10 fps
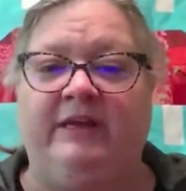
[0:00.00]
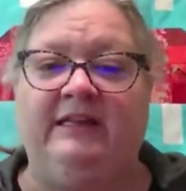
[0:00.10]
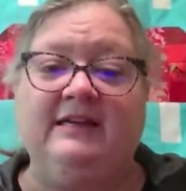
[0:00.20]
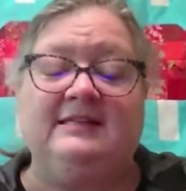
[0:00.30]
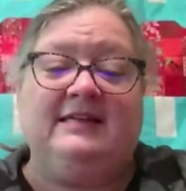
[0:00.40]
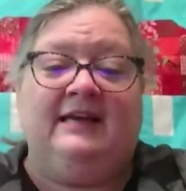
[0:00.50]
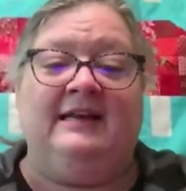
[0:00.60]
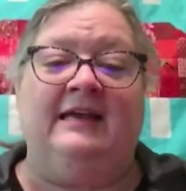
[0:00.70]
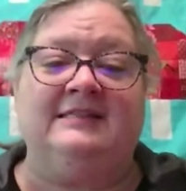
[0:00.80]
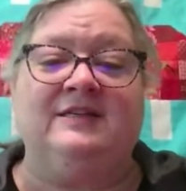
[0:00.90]
really stand
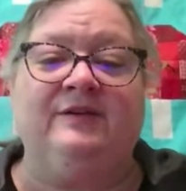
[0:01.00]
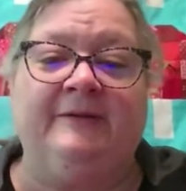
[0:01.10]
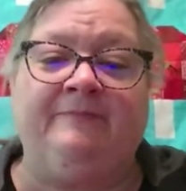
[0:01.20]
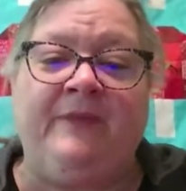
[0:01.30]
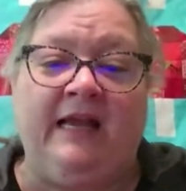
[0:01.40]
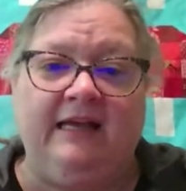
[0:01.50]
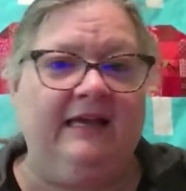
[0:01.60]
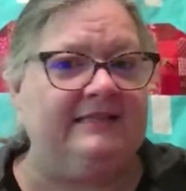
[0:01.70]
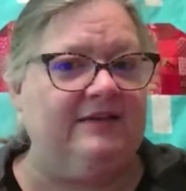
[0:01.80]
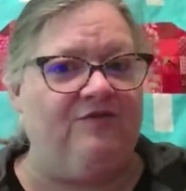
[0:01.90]
next to it.
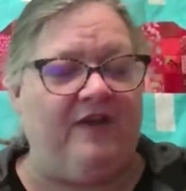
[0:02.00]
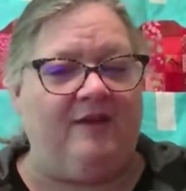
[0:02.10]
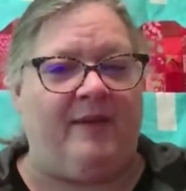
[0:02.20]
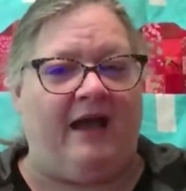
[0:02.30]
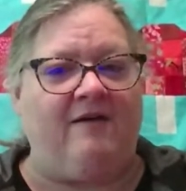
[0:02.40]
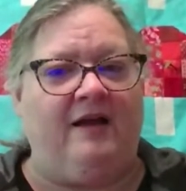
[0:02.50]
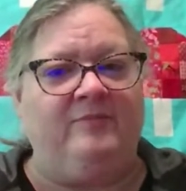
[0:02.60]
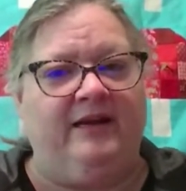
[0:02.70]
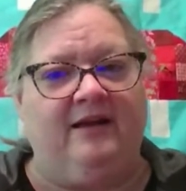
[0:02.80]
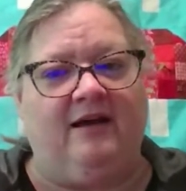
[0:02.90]
It's a fake background,
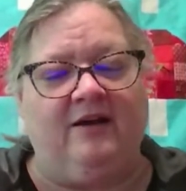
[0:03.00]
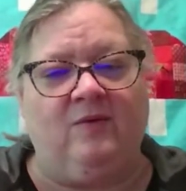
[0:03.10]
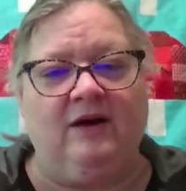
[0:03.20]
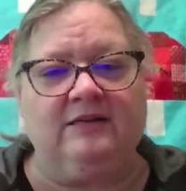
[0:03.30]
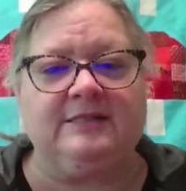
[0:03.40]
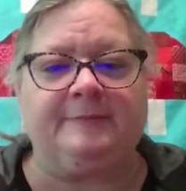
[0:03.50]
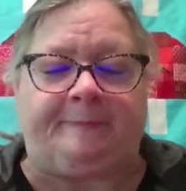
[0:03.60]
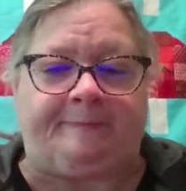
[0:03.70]
but it kind of works.